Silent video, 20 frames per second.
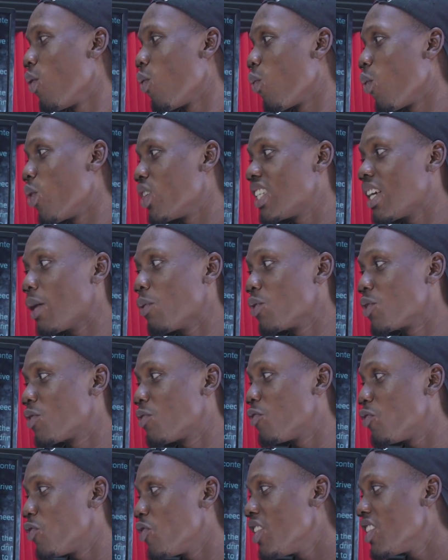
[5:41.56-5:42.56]
Water was
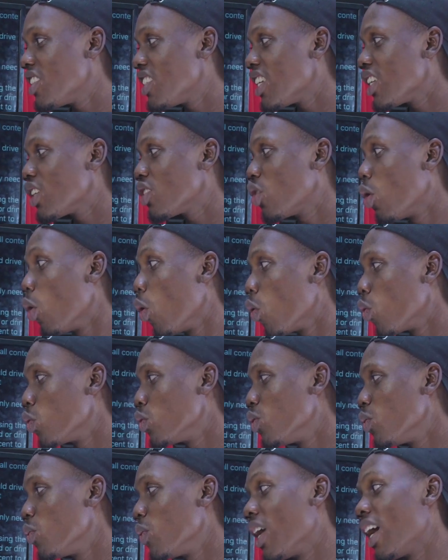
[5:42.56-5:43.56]
freezing
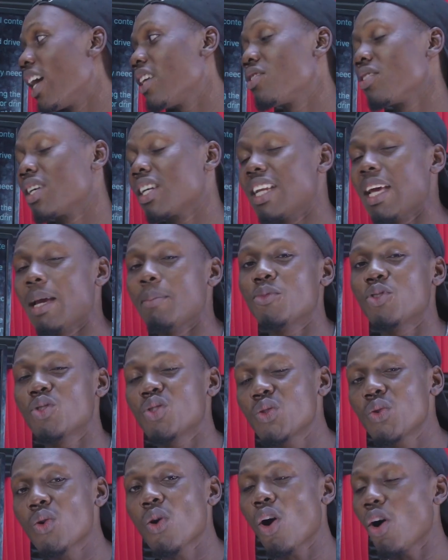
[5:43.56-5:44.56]
cold. We had to climb
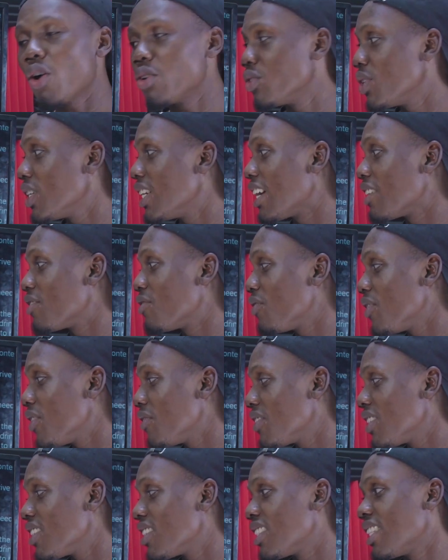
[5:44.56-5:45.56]

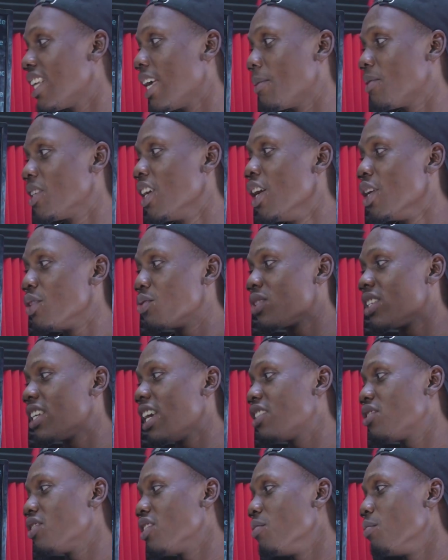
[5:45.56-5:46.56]
250 steps to
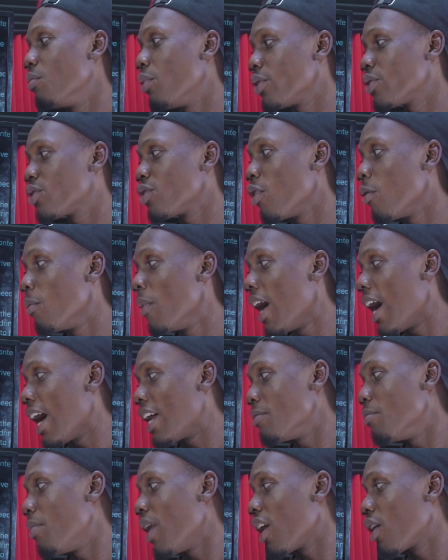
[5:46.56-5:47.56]
get to the bottom
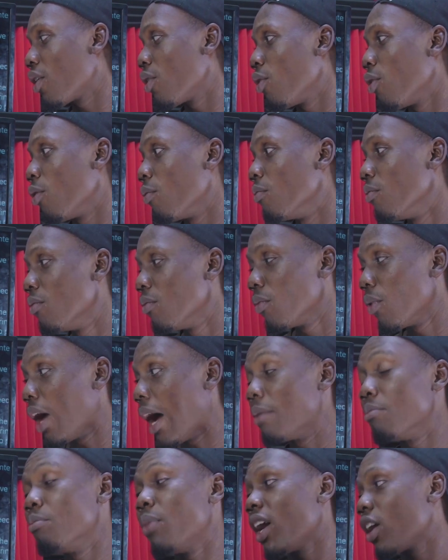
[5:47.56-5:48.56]
and back home
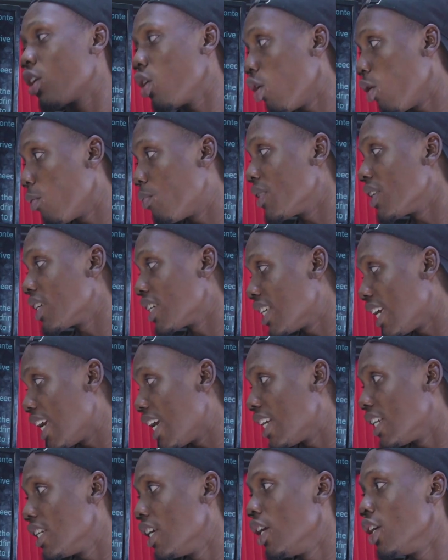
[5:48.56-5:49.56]
and back up
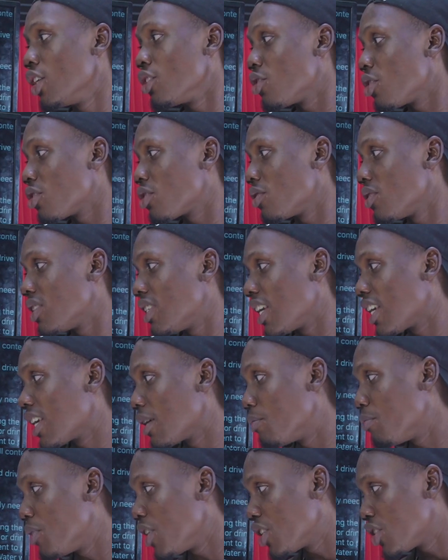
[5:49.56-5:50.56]
again just to take
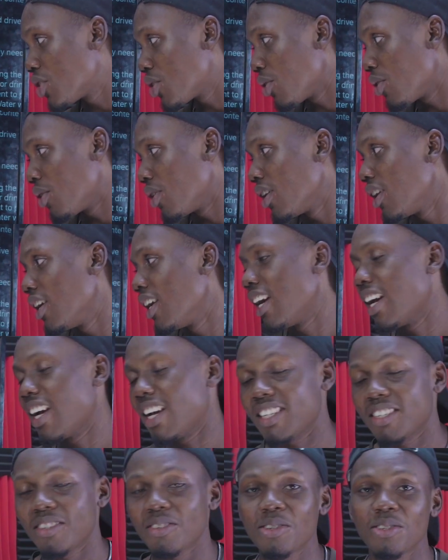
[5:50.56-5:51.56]
a picture."
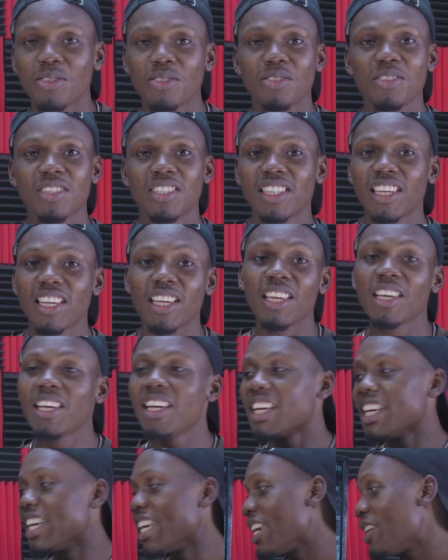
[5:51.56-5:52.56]
And she goes on to say,
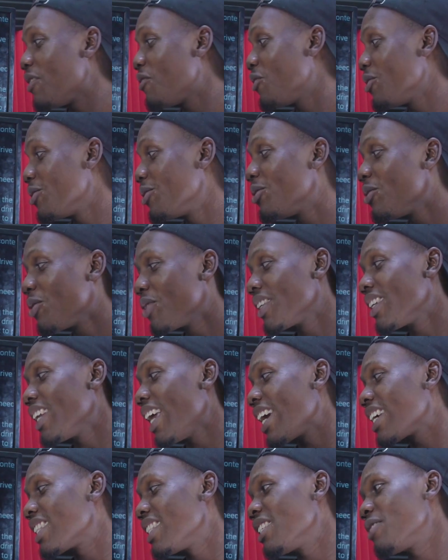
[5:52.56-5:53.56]
"If you don't
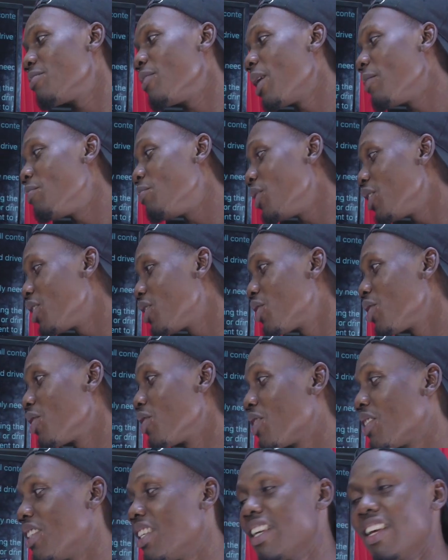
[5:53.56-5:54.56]
like this, my
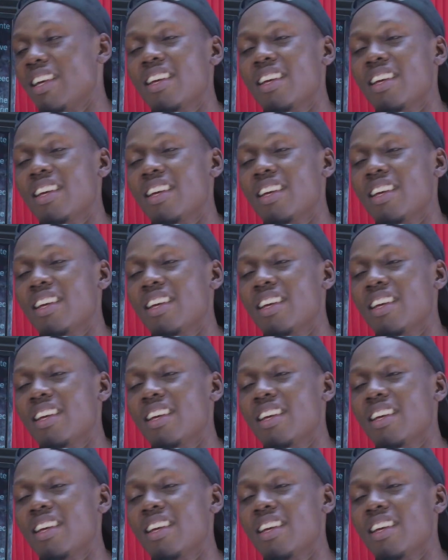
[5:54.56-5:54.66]
pictures,